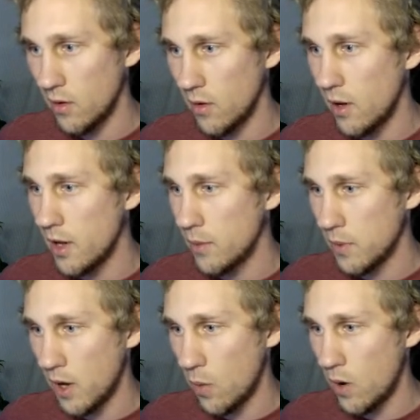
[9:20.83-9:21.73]

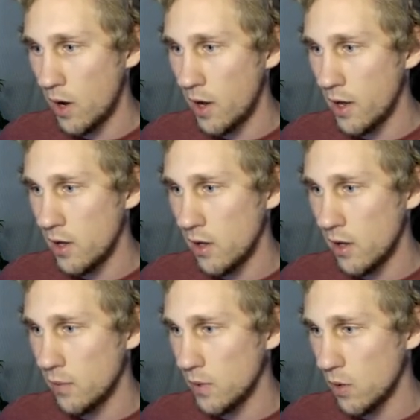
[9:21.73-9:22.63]
Item.y.
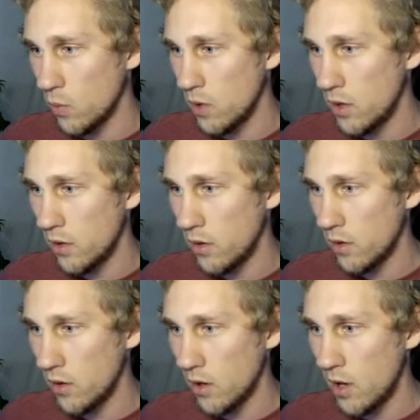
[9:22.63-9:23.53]
Item.width.
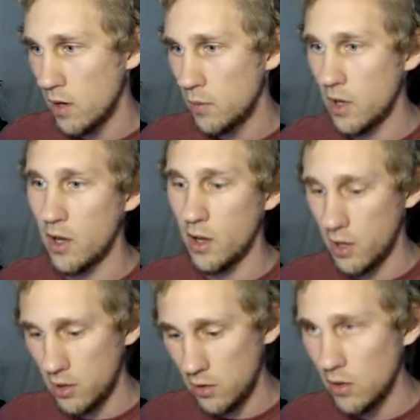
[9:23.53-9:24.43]
Item.height.